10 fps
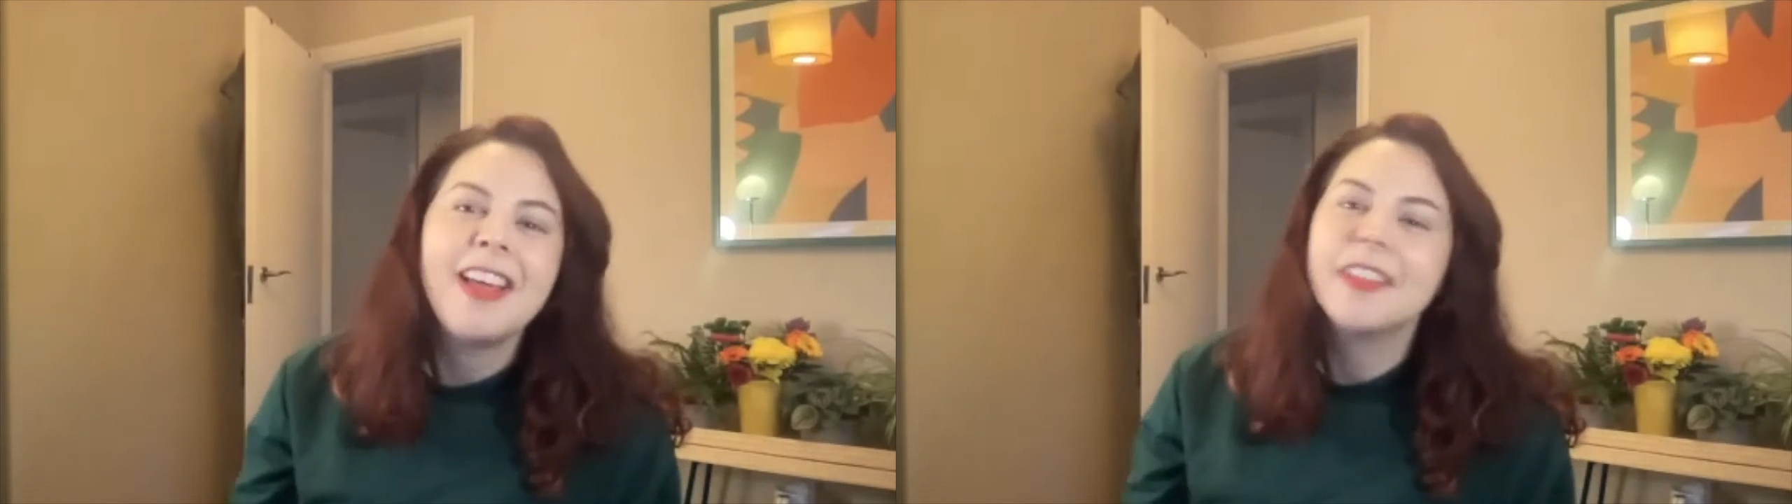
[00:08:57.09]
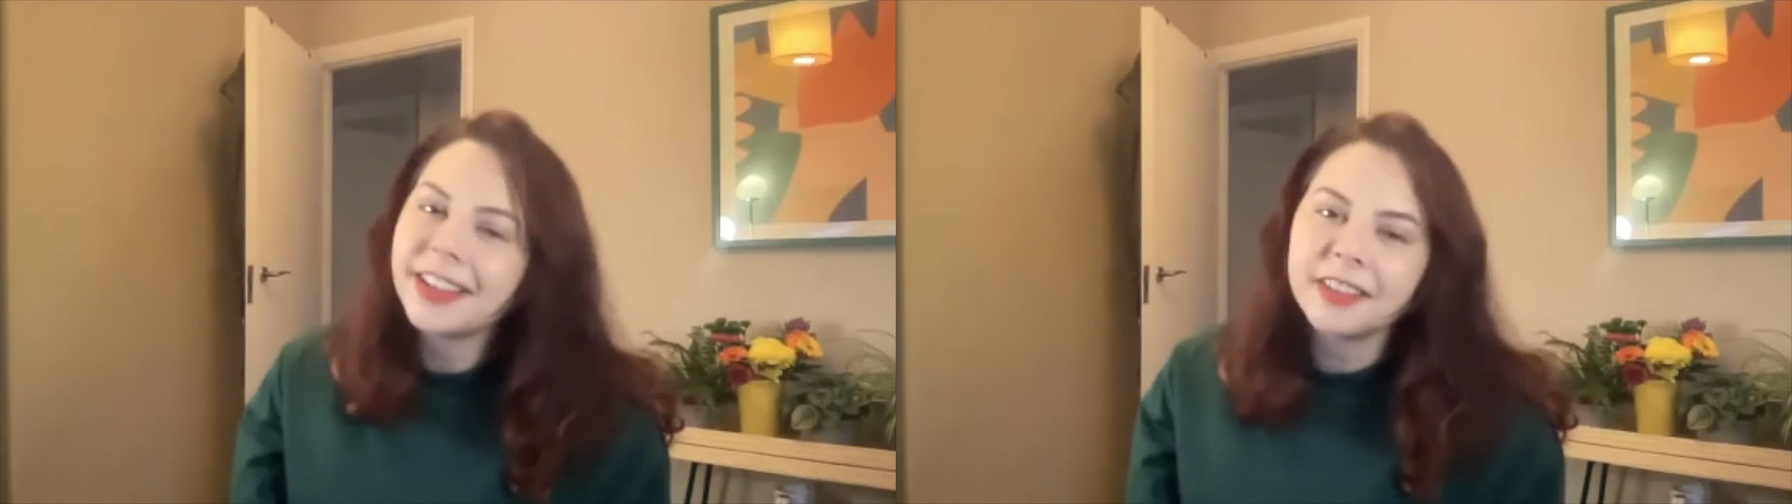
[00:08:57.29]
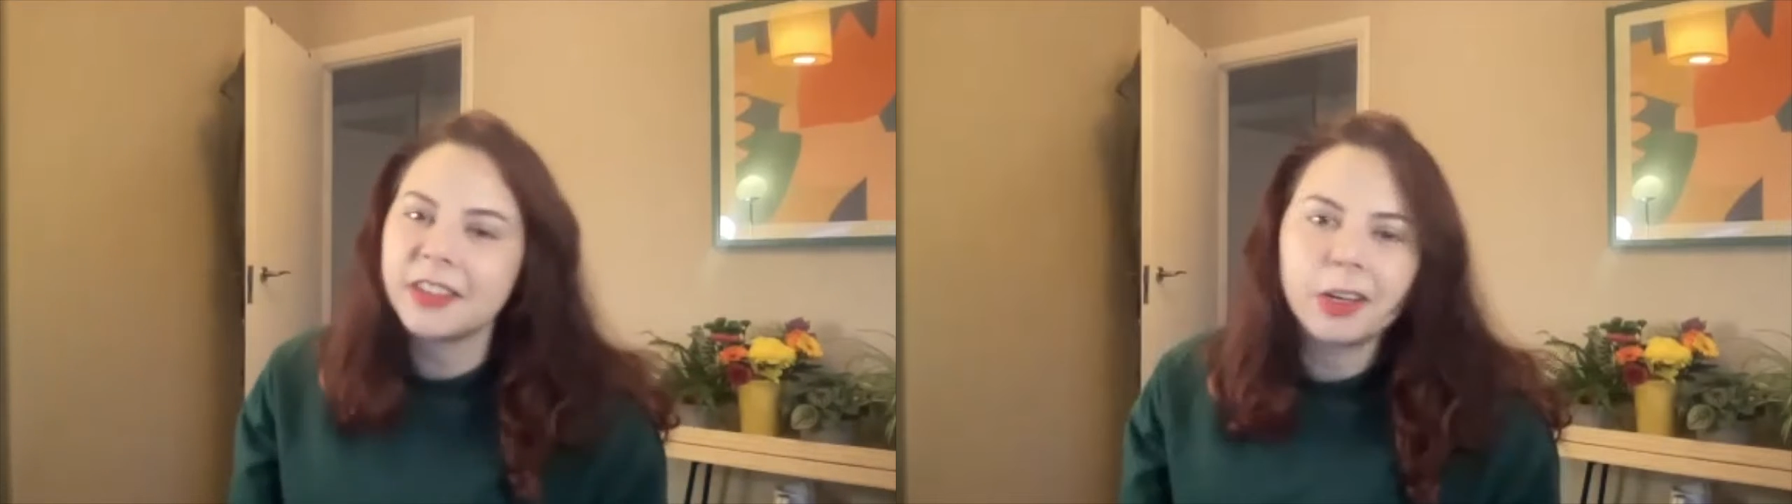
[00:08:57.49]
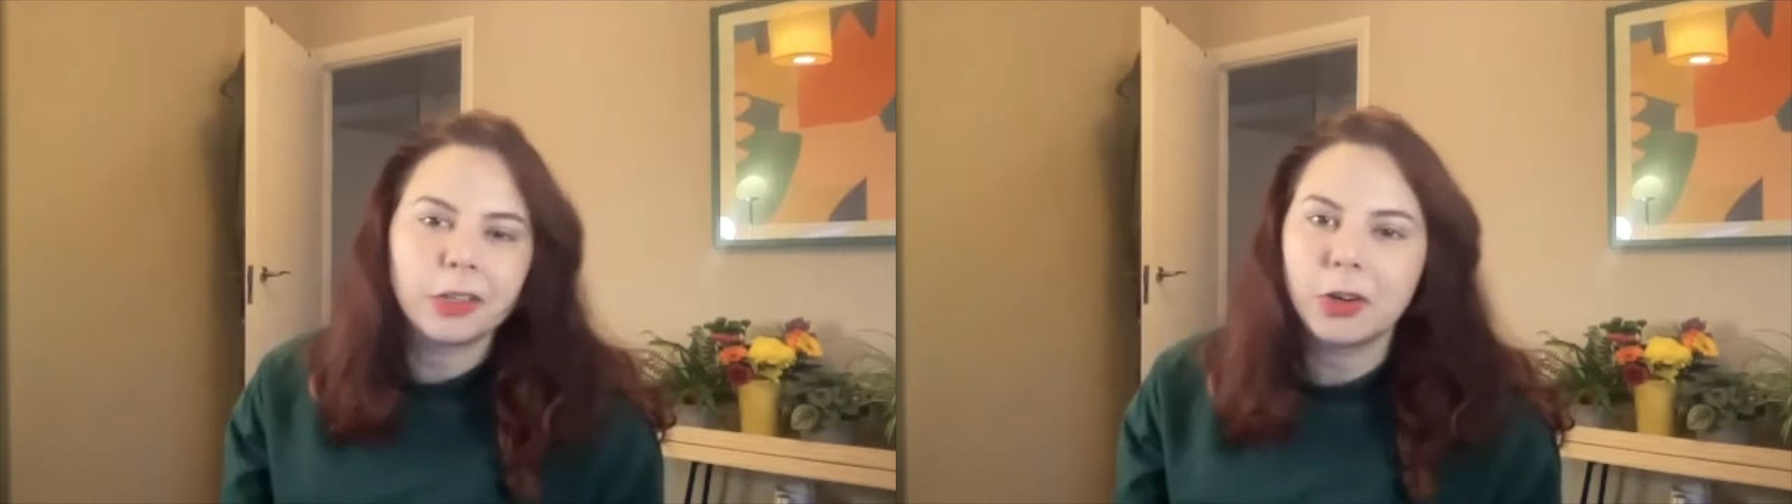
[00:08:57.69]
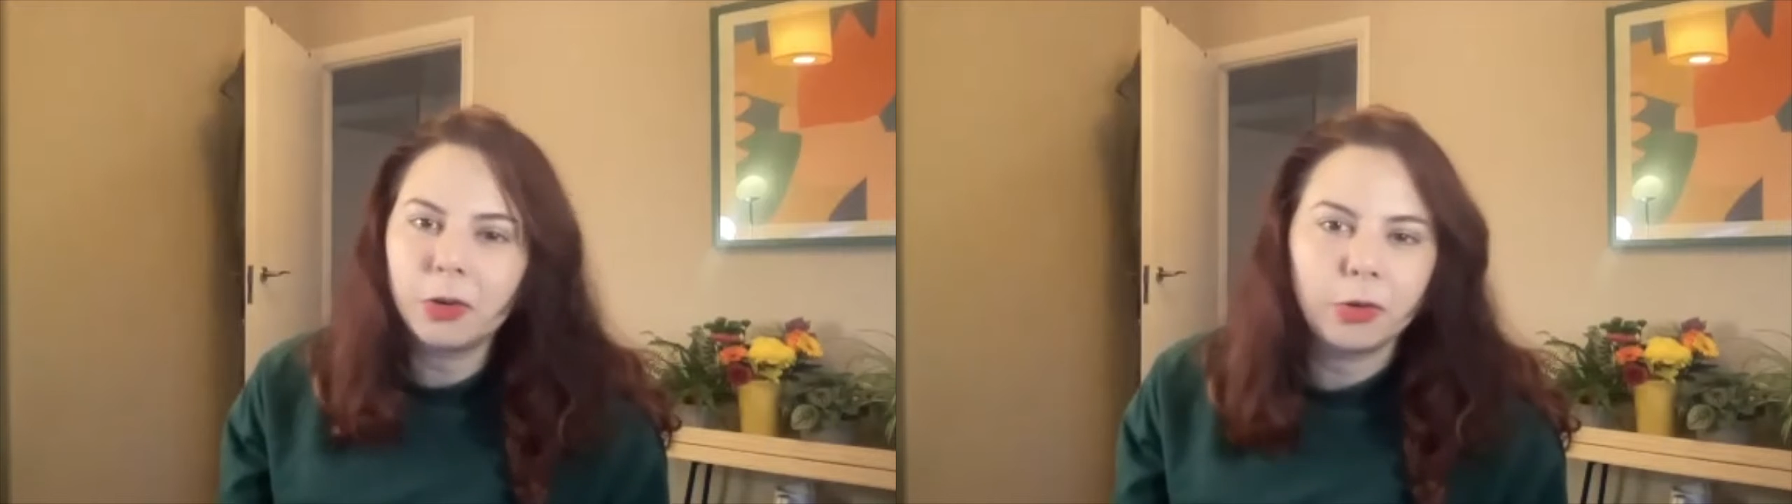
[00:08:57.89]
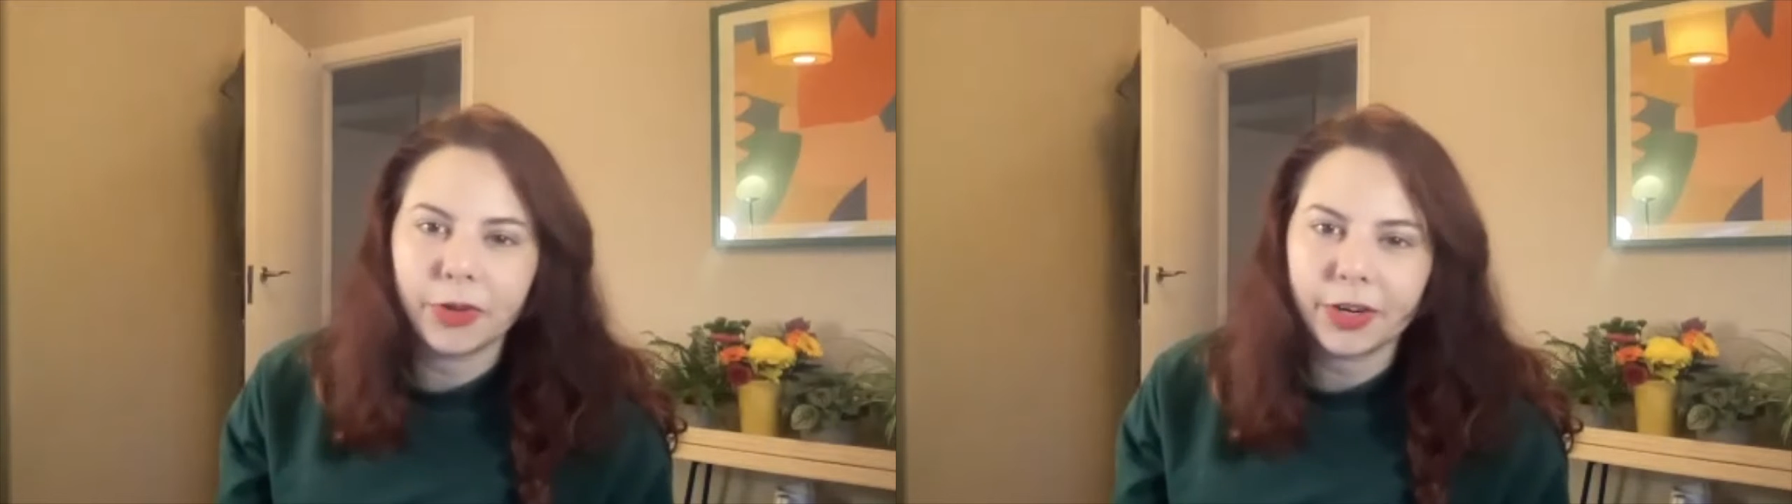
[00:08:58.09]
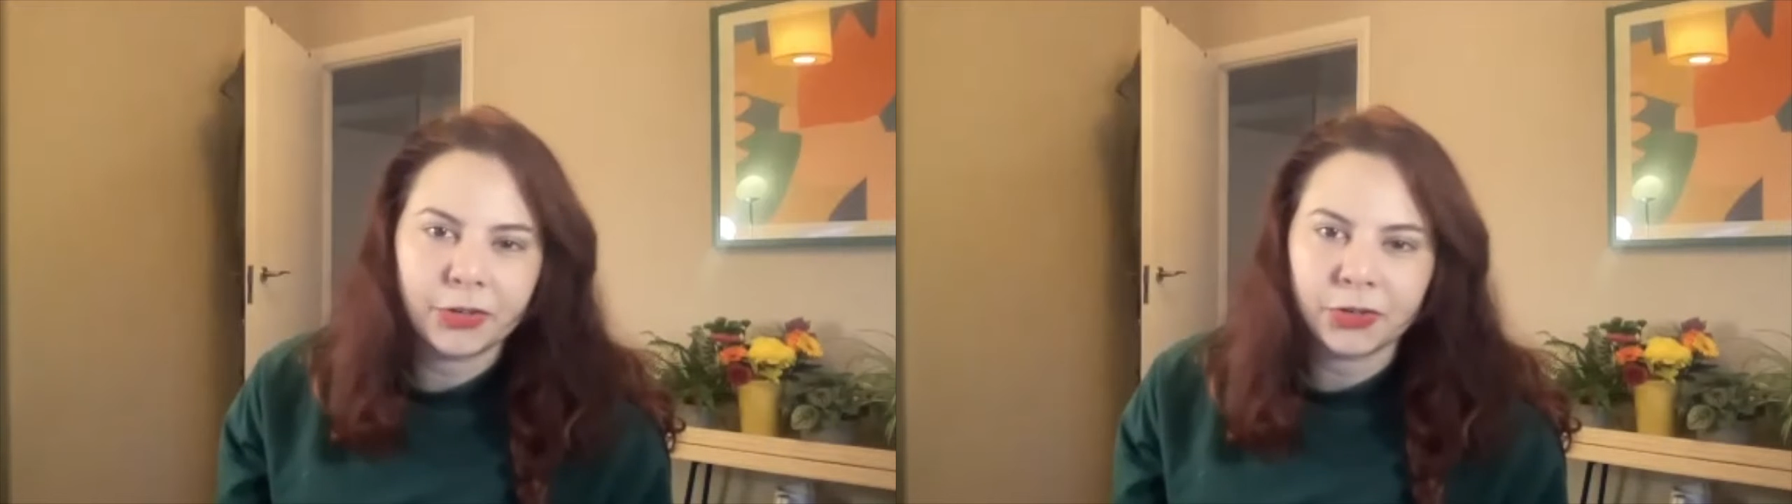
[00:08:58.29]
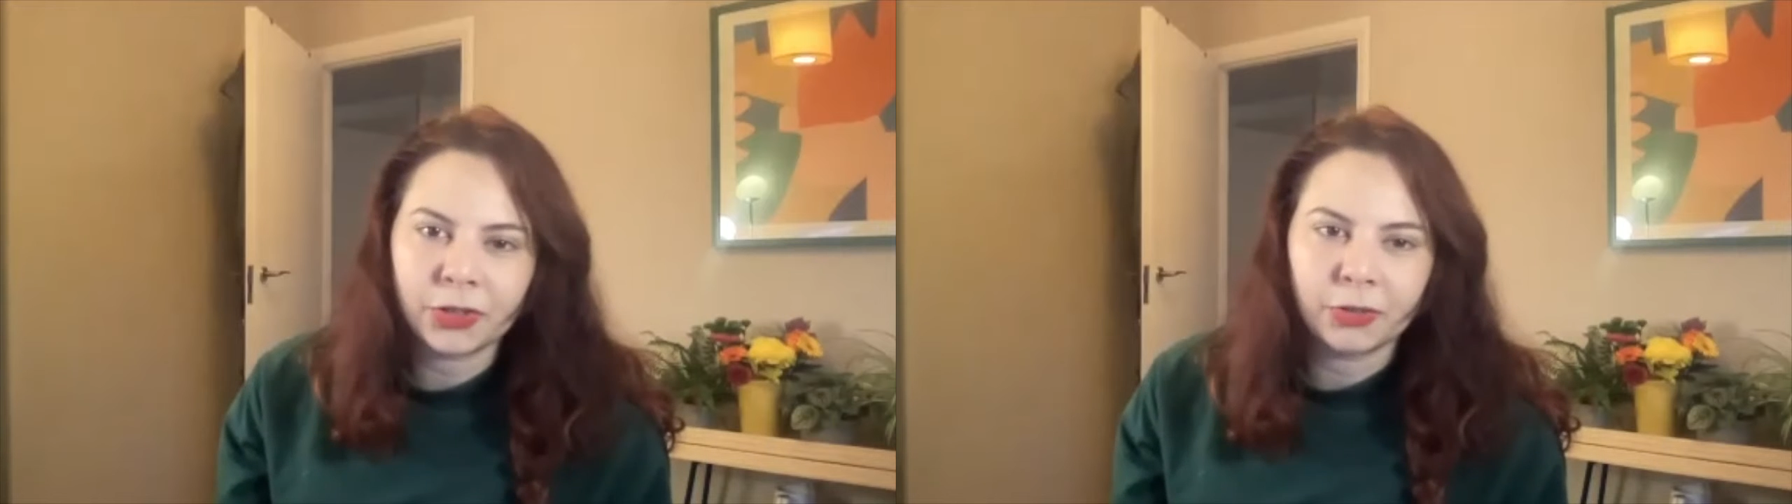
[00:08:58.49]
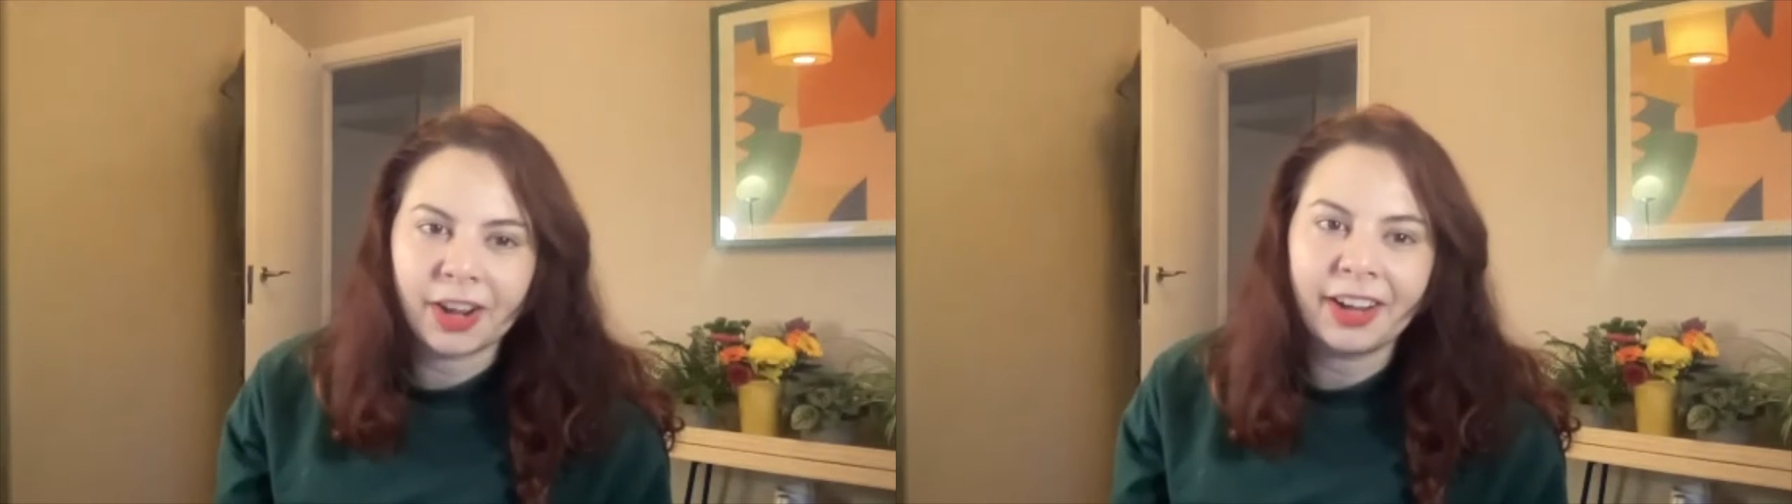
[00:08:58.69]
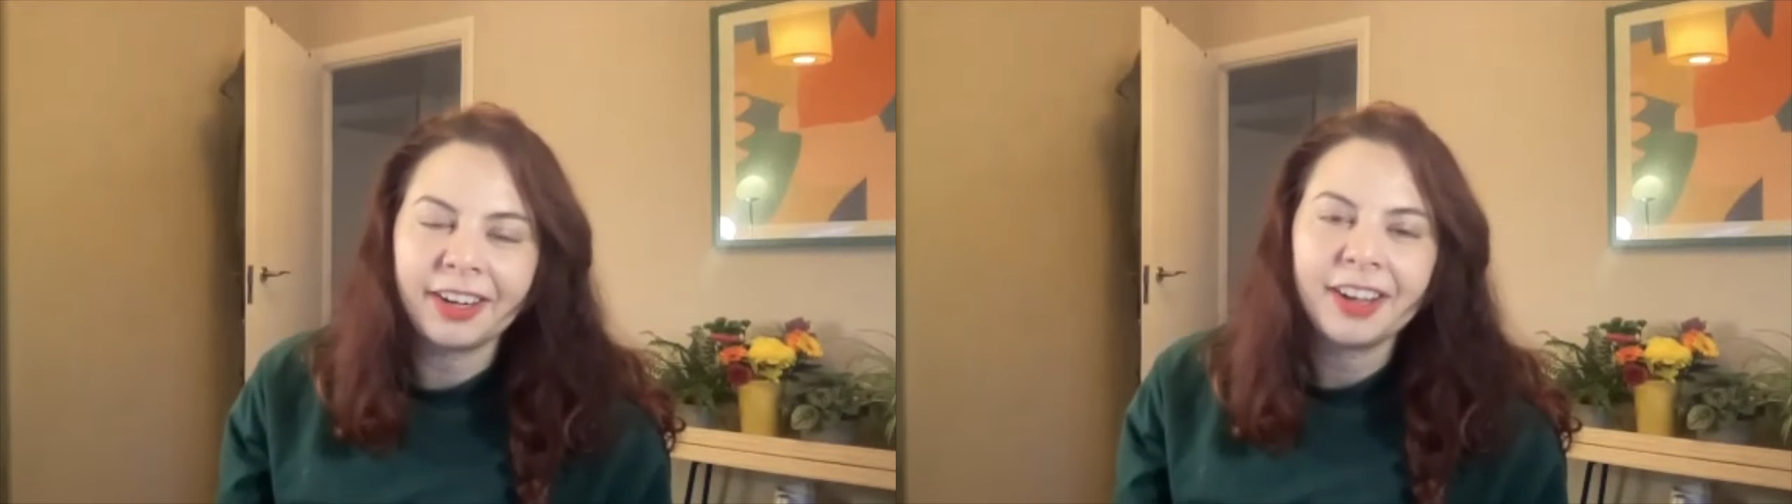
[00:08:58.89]
That's not co-creation,
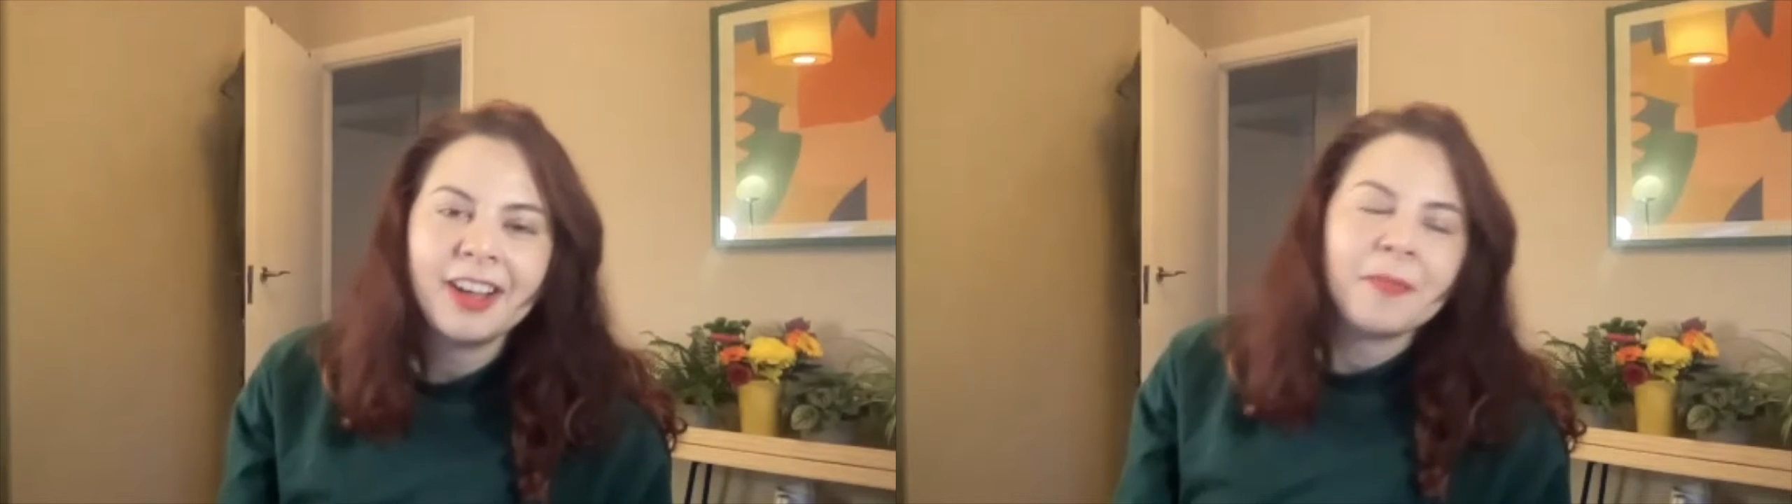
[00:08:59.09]
right?